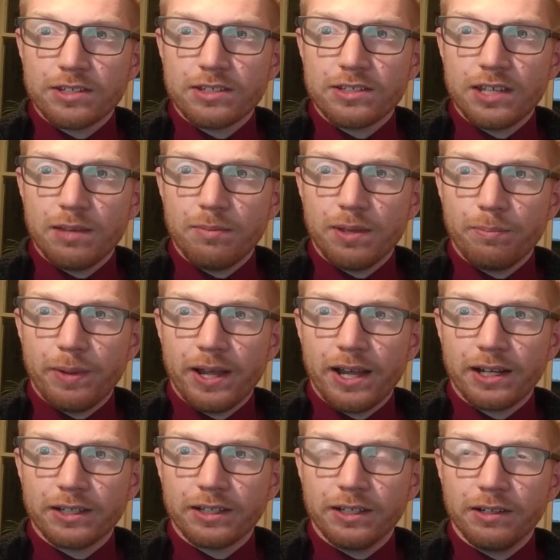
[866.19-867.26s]
the same
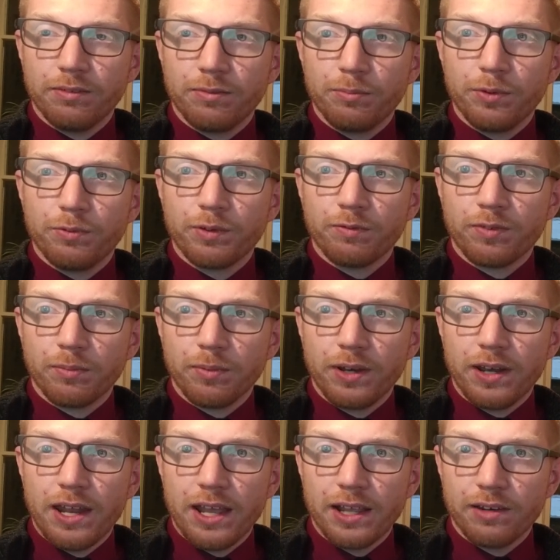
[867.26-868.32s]
impact of moving
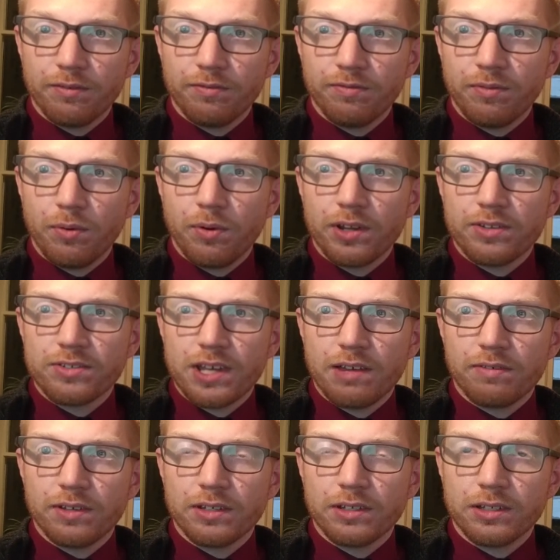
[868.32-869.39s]
from
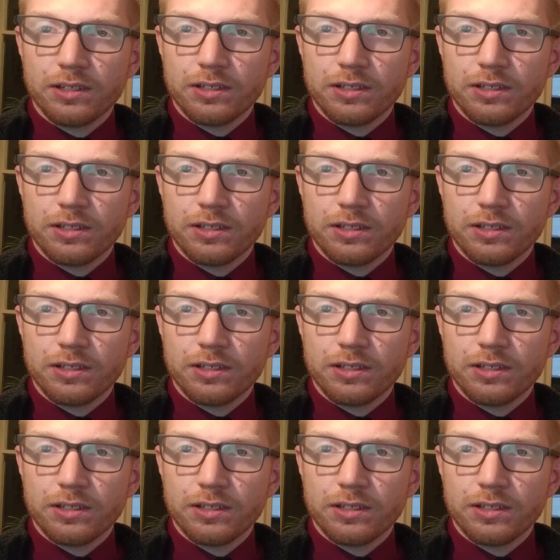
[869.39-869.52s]
-47